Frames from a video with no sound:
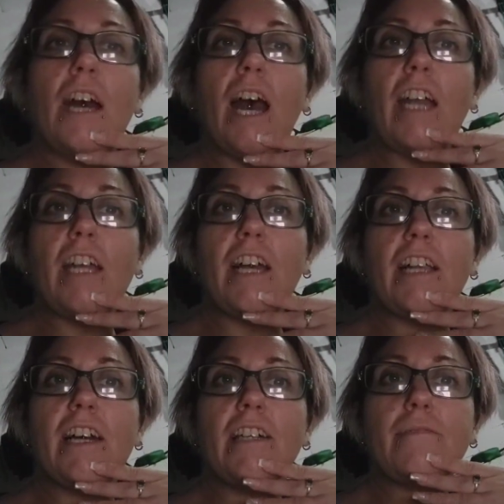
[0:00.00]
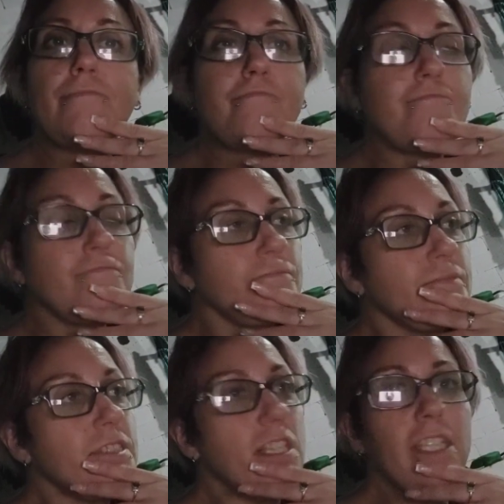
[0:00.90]
Ariella
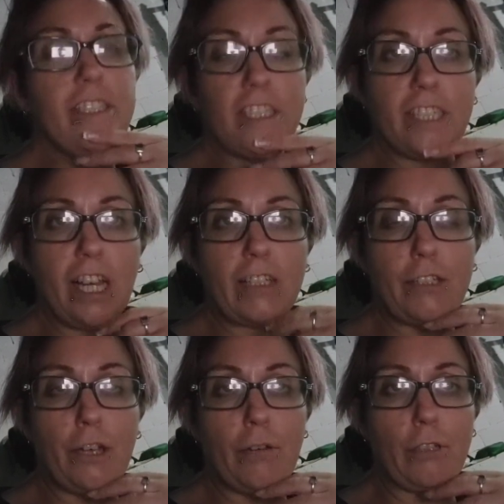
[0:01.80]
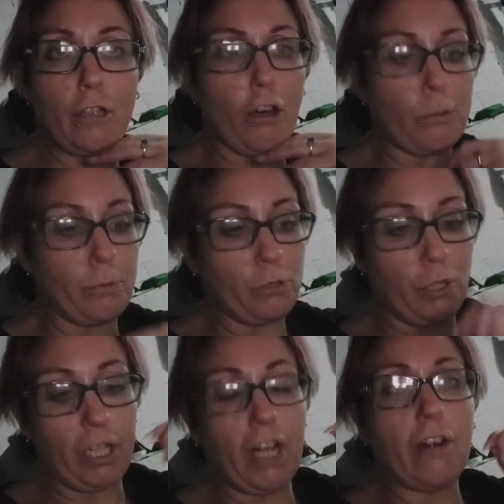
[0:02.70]
decides to go to the hospital
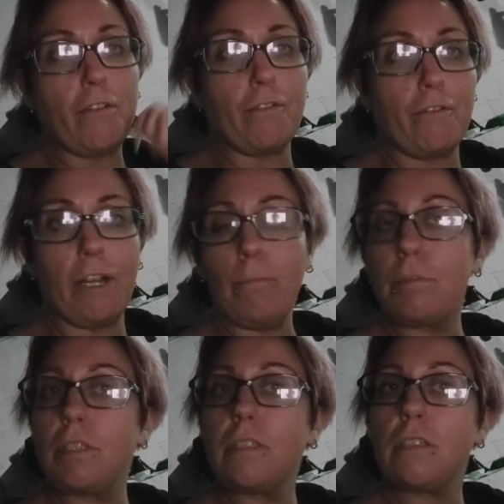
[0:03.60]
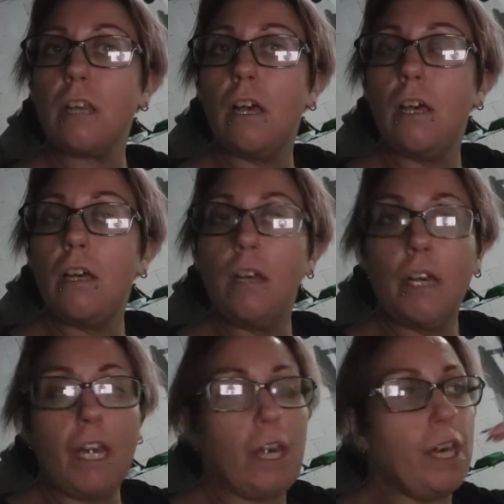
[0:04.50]
toilet, rips
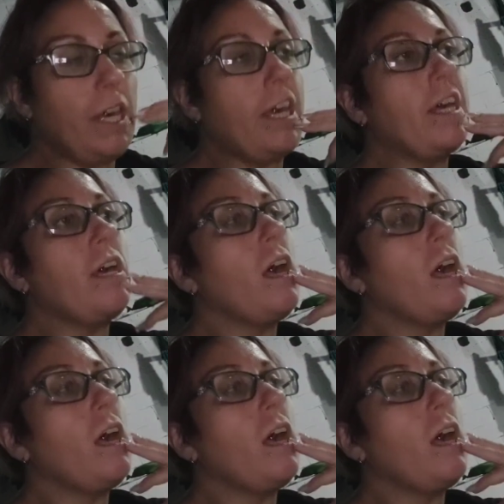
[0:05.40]
her